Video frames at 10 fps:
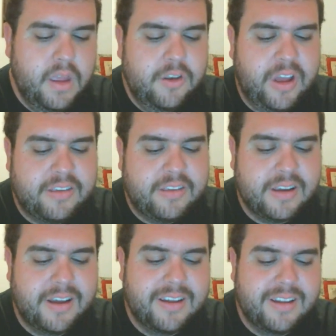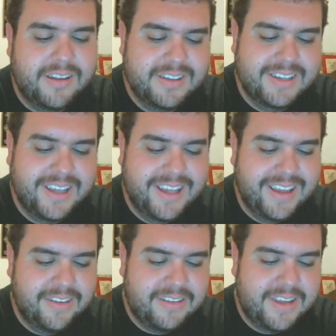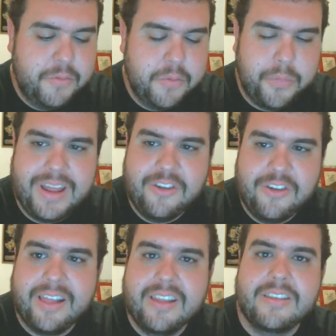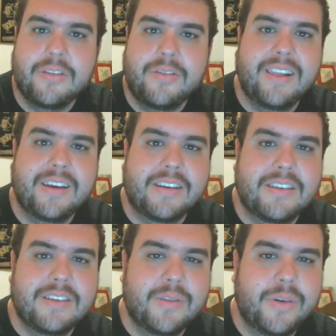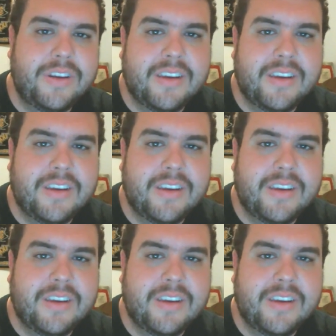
Jessica seemed pretty jealous of Alex, when you say.